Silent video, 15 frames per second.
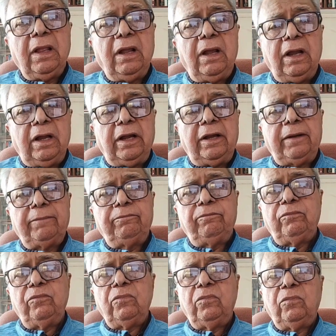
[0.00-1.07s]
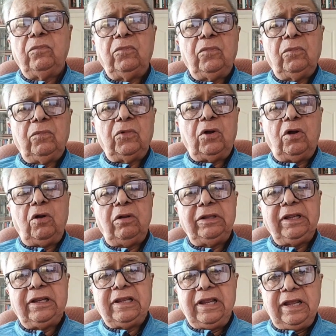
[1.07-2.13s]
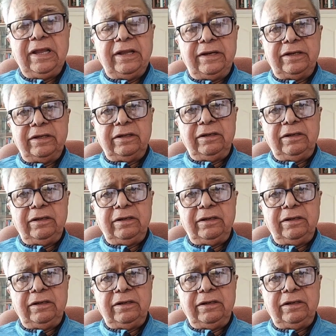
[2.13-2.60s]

uh, all the care